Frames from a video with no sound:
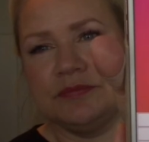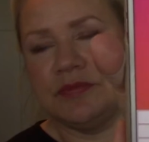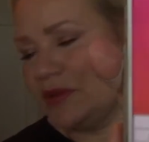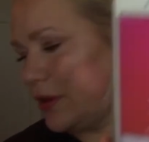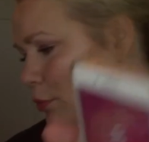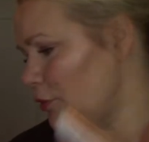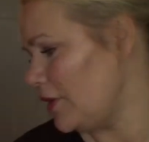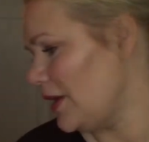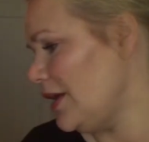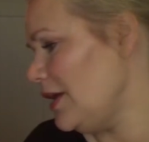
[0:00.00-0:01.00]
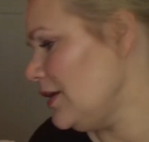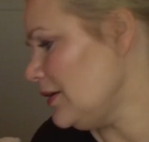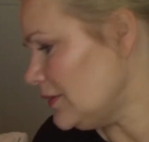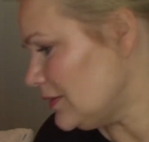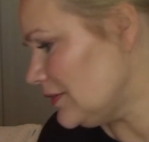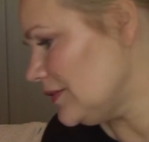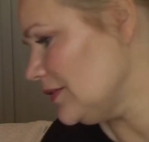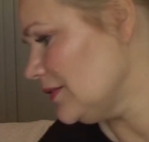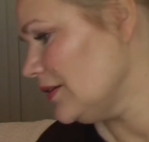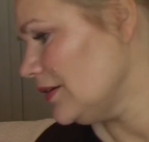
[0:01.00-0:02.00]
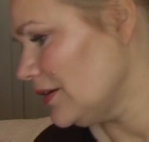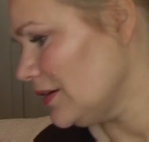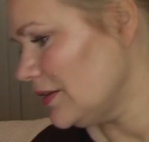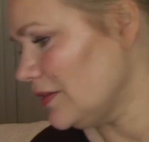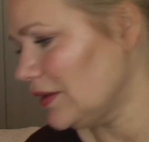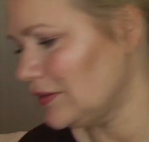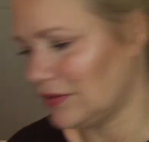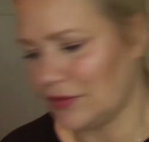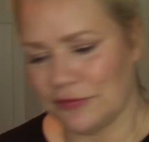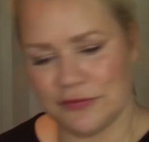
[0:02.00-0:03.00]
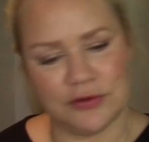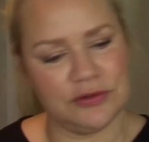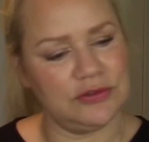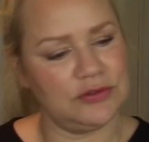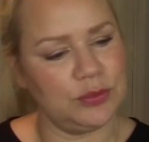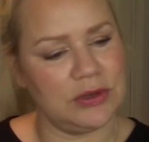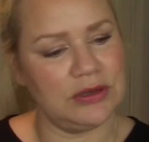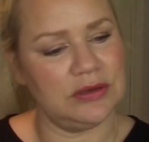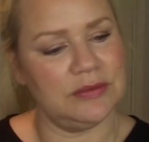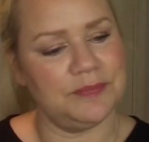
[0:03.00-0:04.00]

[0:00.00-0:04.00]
number 8, and that's the first one.